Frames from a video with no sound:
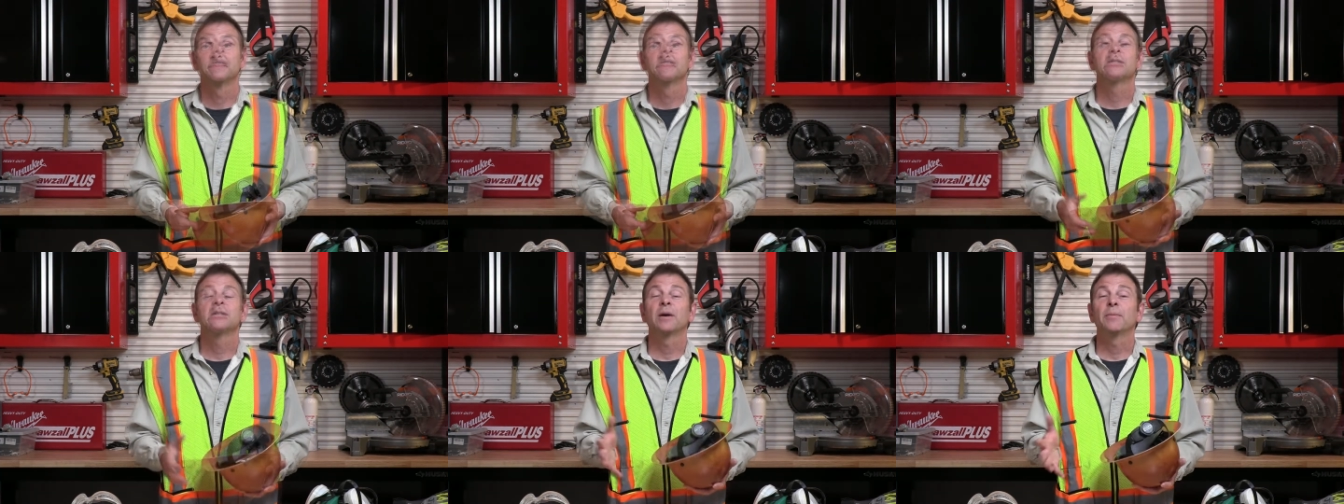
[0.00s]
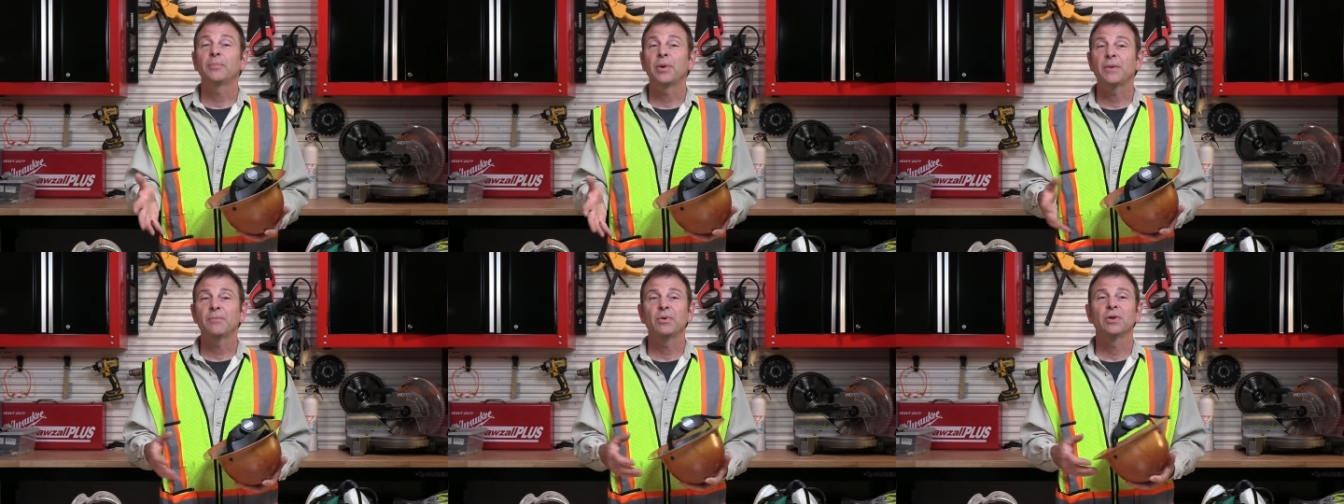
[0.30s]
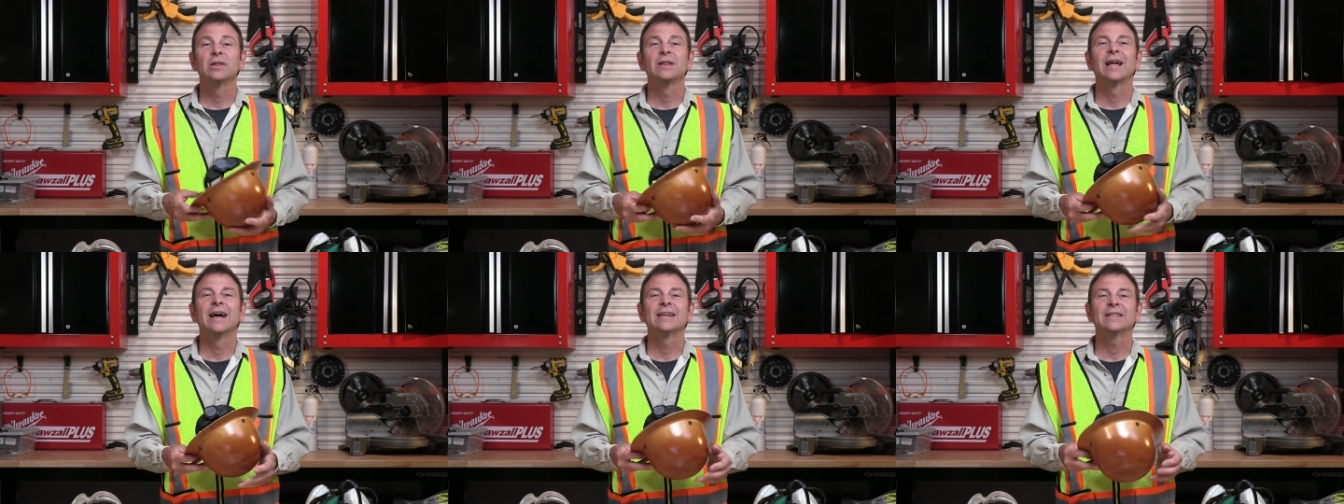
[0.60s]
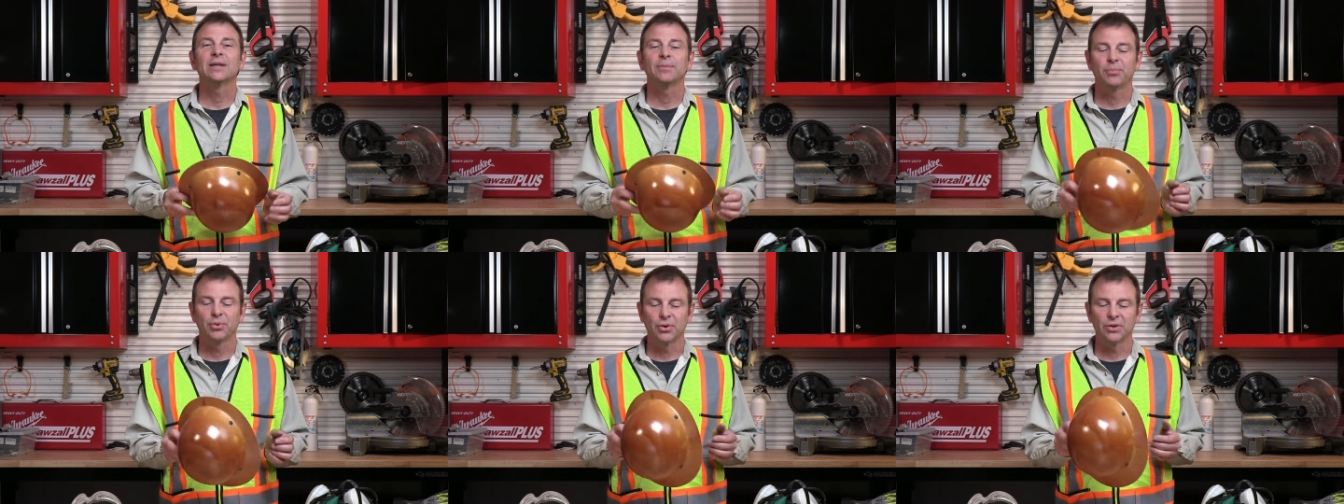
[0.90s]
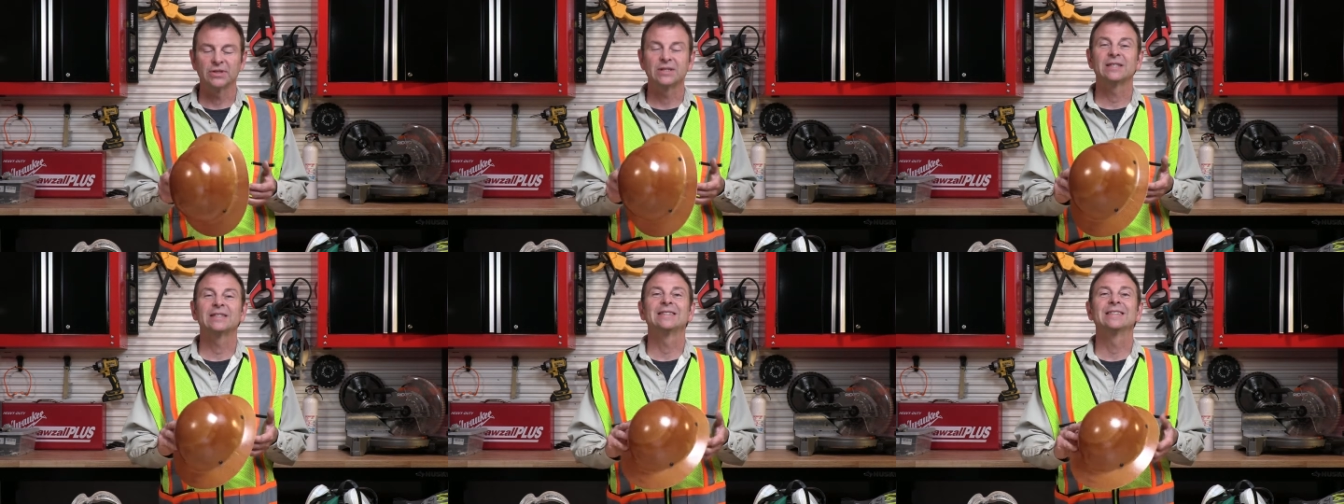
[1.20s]
Some people like to
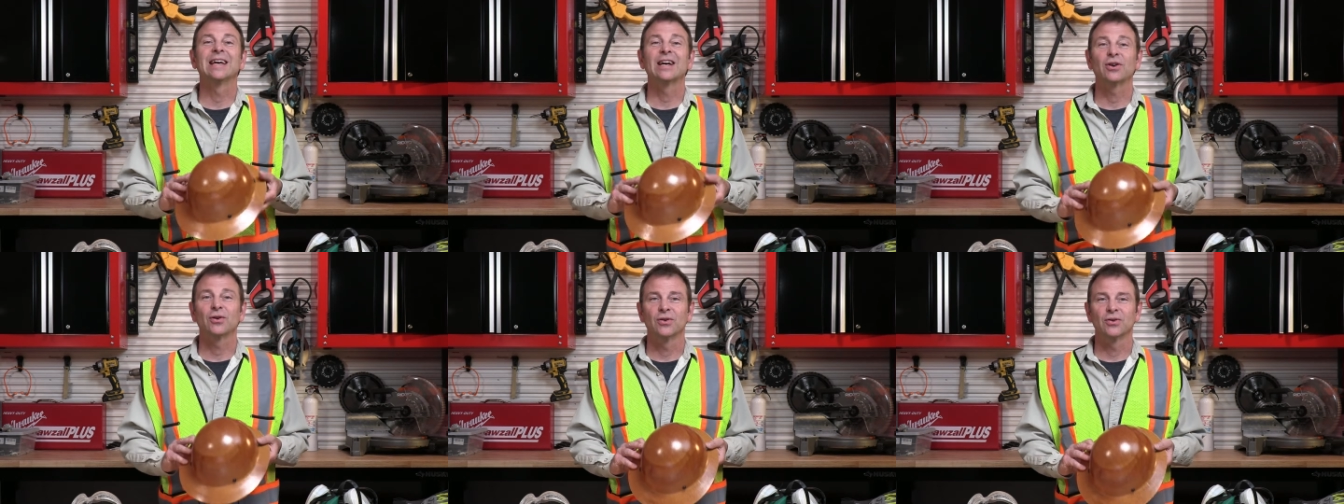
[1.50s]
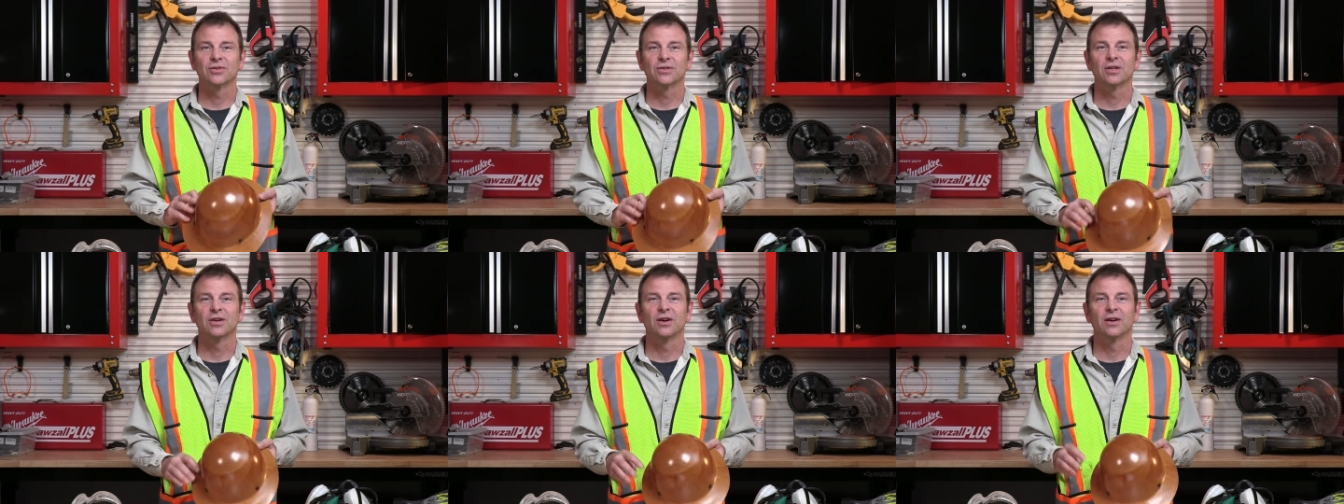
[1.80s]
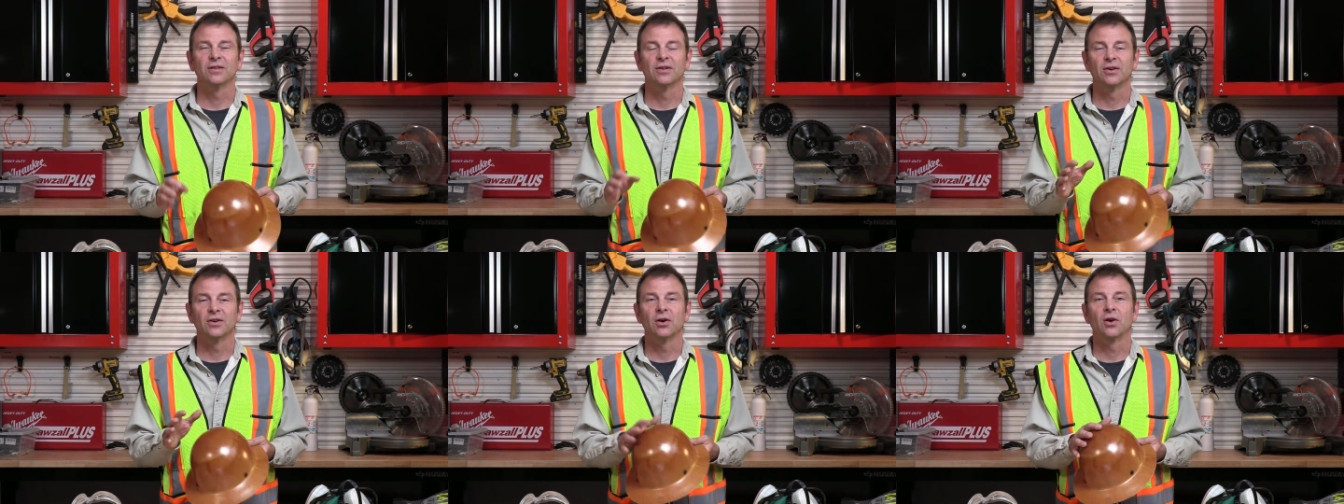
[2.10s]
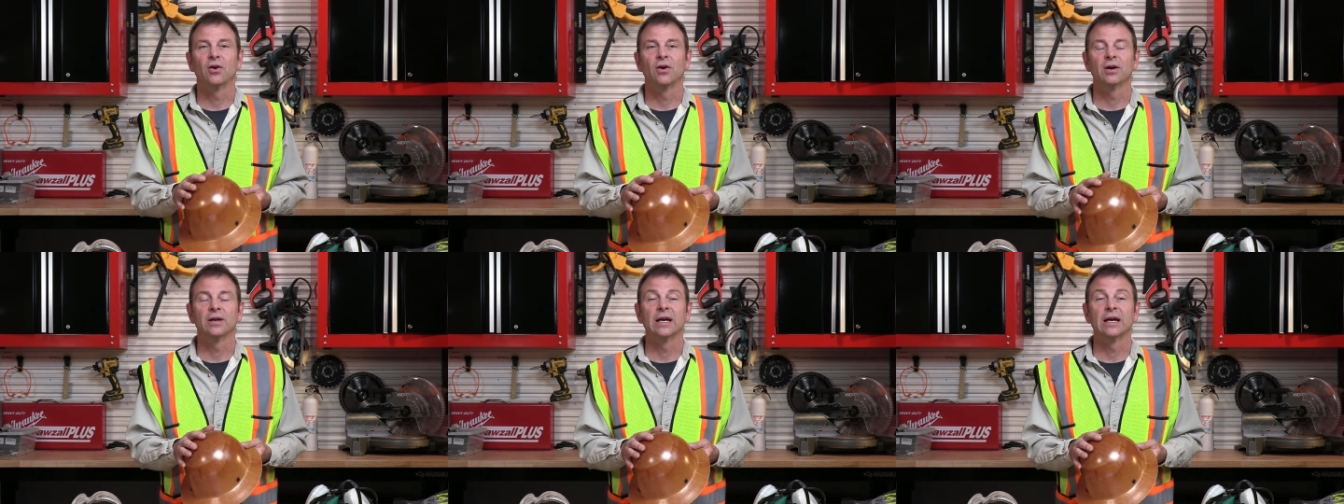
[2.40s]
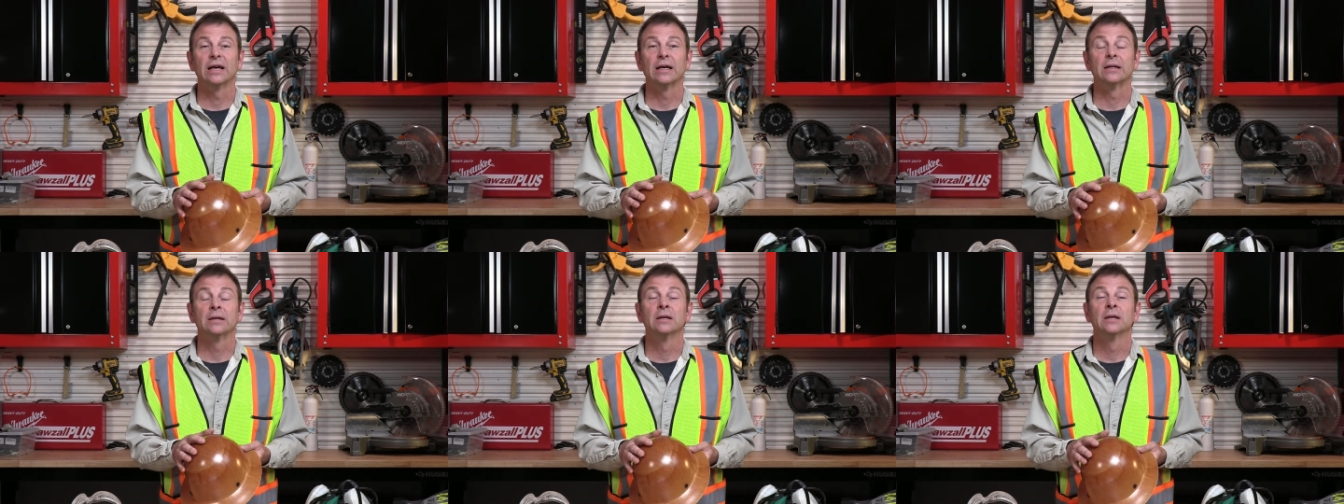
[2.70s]
put stickers on their hard
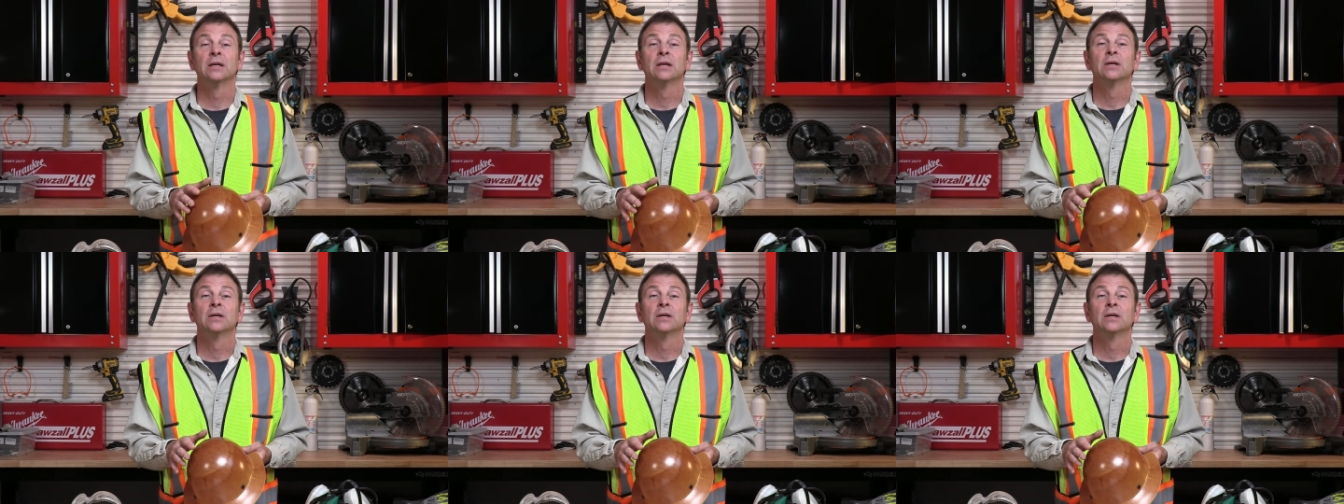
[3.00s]
hat.